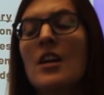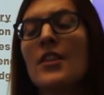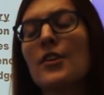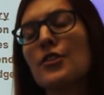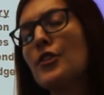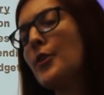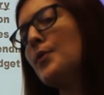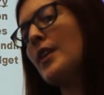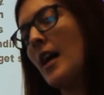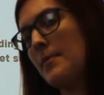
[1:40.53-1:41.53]
There are two
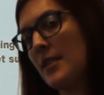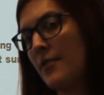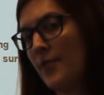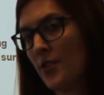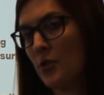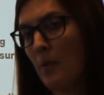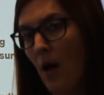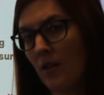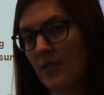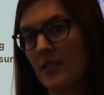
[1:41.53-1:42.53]
types of fiscal
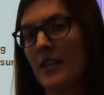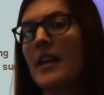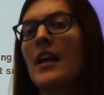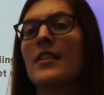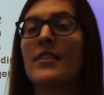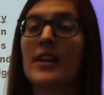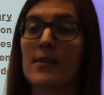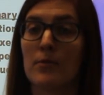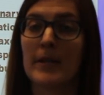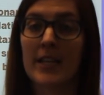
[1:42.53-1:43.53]
policy that the
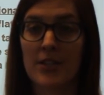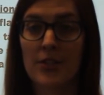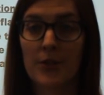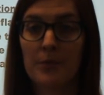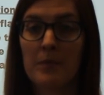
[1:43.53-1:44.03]
government can do